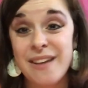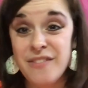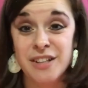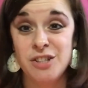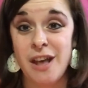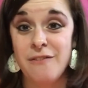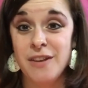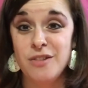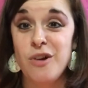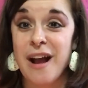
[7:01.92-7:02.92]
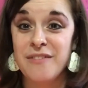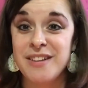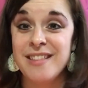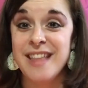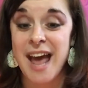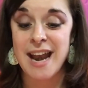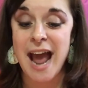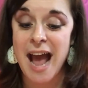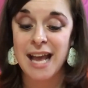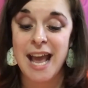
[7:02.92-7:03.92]
I finish that fifth draft, then
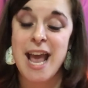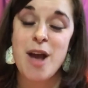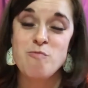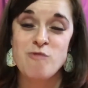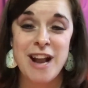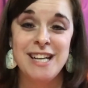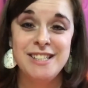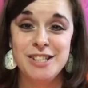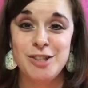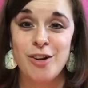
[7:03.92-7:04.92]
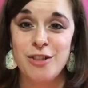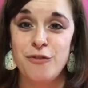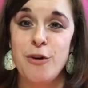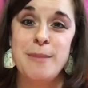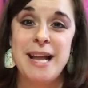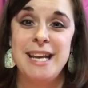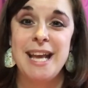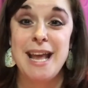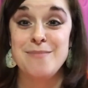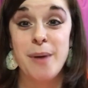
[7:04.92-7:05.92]
I am ready to start the
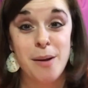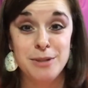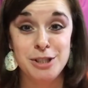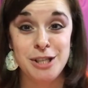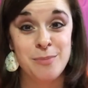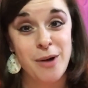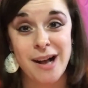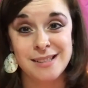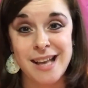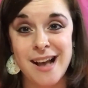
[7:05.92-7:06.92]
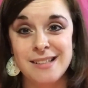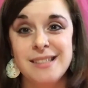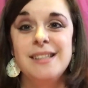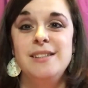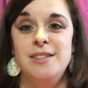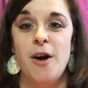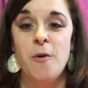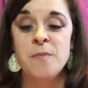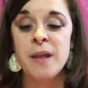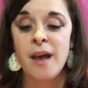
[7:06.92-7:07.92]
formatting and publishing process.
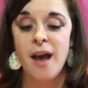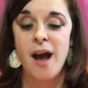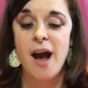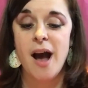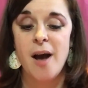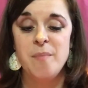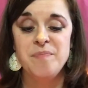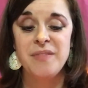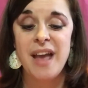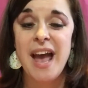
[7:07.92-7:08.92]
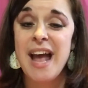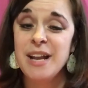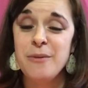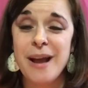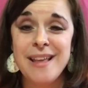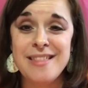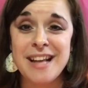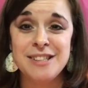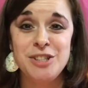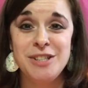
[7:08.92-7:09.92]
So anyway,
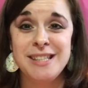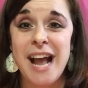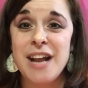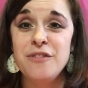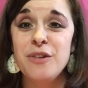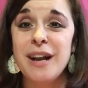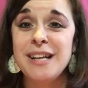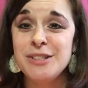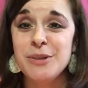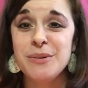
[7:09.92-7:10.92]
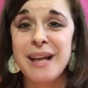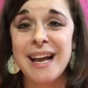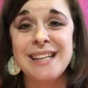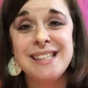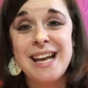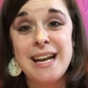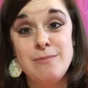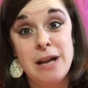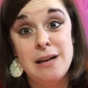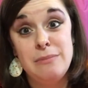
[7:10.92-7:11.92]
that's just kind of what I do. Like I said,
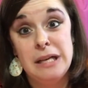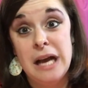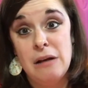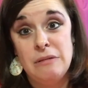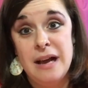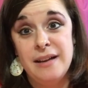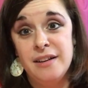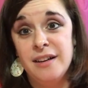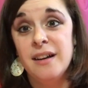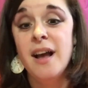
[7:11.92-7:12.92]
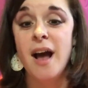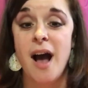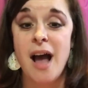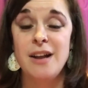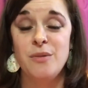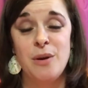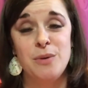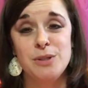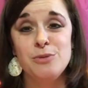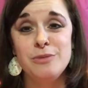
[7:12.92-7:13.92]
I'm not a big outliner. I know that
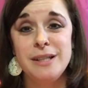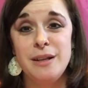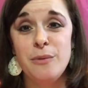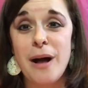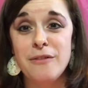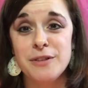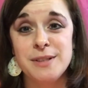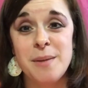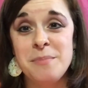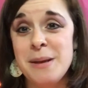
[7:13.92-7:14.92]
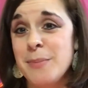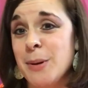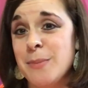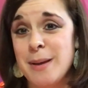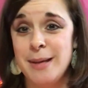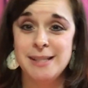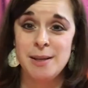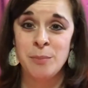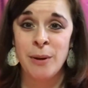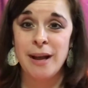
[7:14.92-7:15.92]
works really well for some people. Maybe at
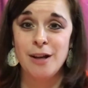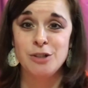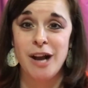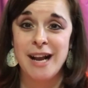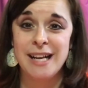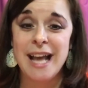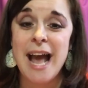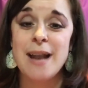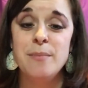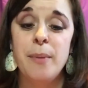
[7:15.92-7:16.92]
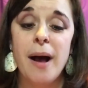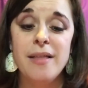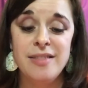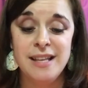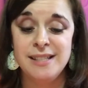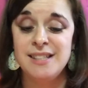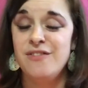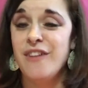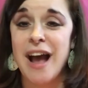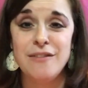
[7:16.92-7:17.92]
some point I'll try it again, but this
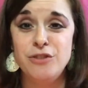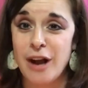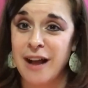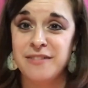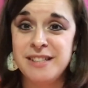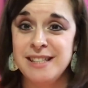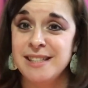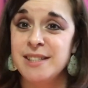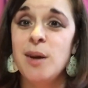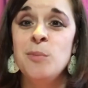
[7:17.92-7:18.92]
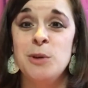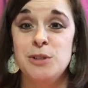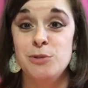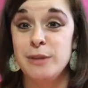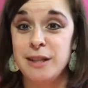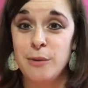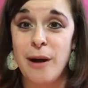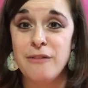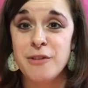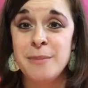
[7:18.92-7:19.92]
5 draft system works really
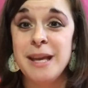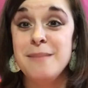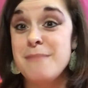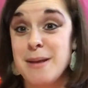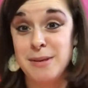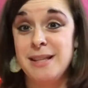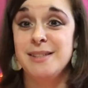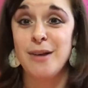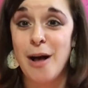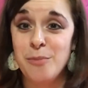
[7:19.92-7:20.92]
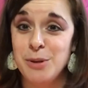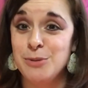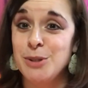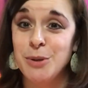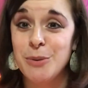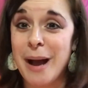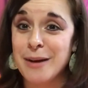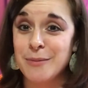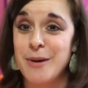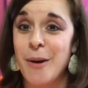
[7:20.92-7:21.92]
well for me. Maybe this will help you too. I
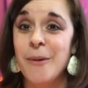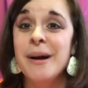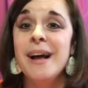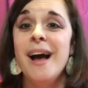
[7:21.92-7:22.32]
don't know.